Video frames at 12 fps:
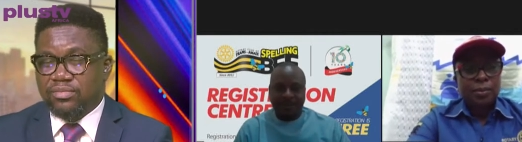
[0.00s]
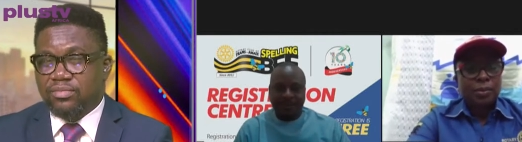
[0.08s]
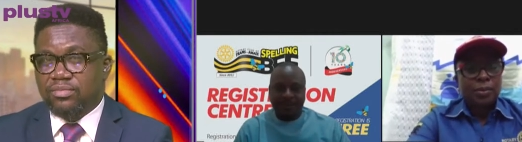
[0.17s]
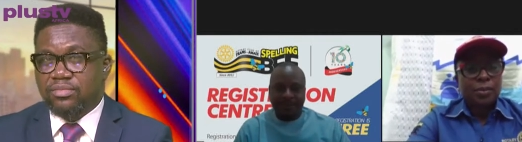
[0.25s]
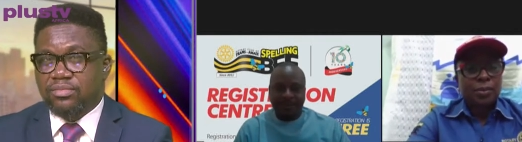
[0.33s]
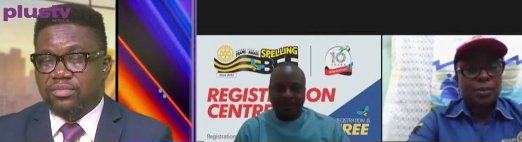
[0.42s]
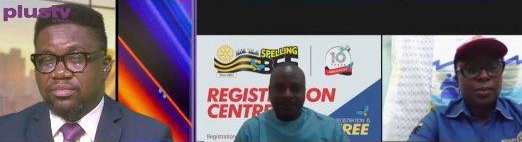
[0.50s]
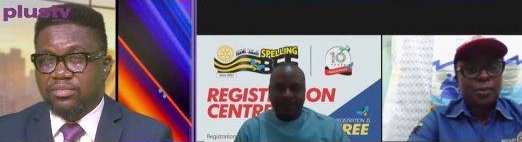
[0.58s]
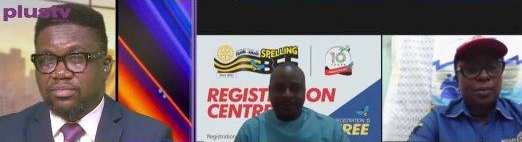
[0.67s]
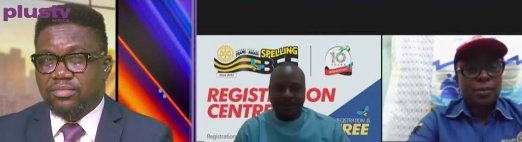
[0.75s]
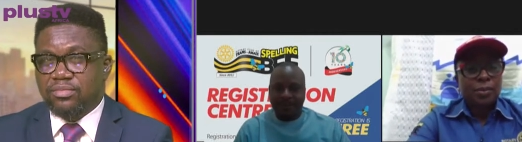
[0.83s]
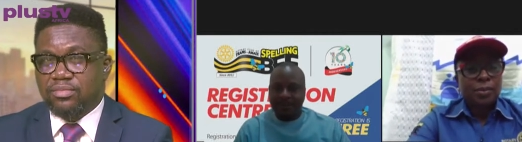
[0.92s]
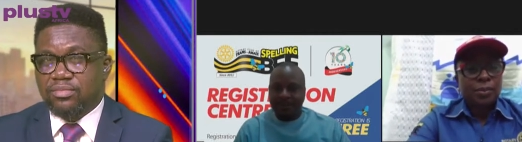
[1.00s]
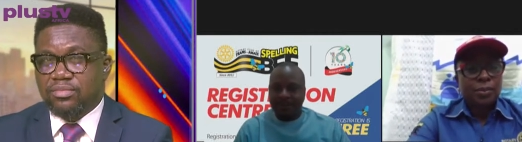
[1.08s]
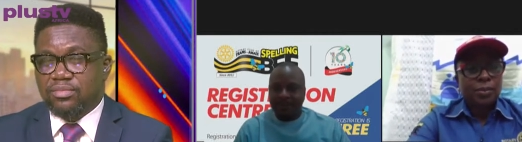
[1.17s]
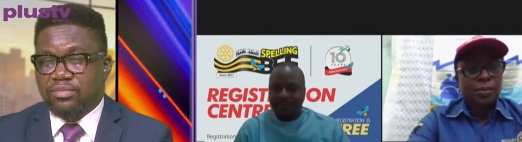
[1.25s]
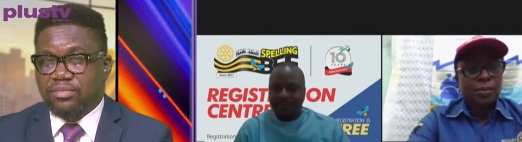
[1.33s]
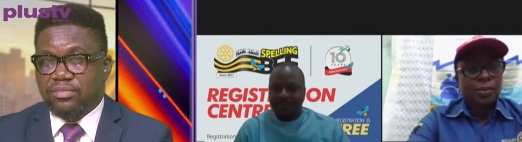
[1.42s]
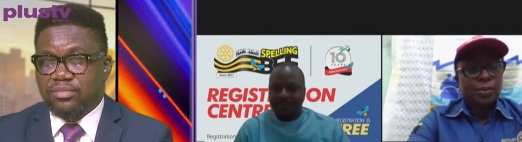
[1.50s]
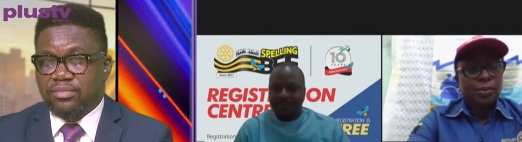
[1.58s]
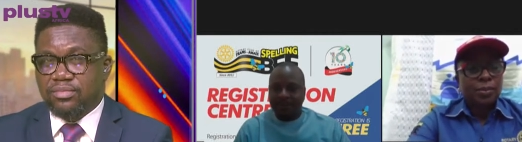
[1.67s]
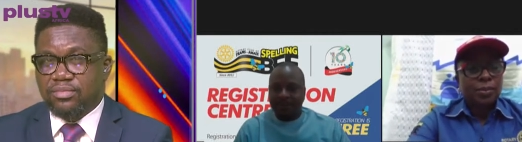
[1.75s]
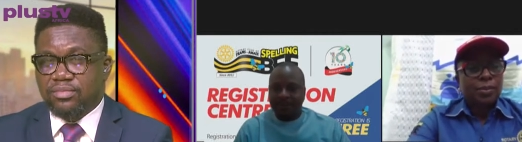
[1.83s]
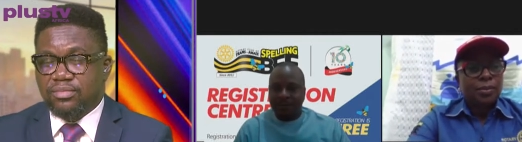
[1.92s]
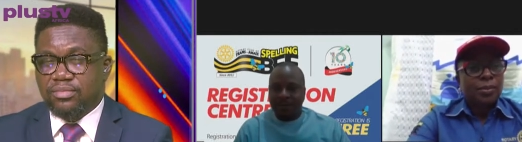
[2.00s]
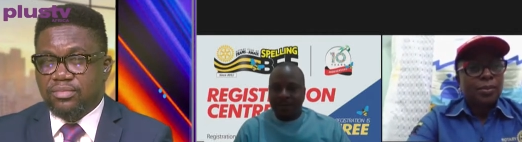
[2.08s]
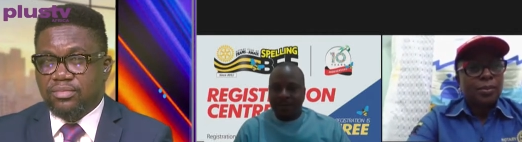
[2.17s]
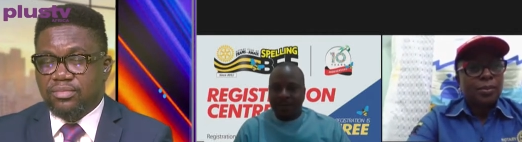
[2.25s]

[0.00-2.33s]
Nothing is said.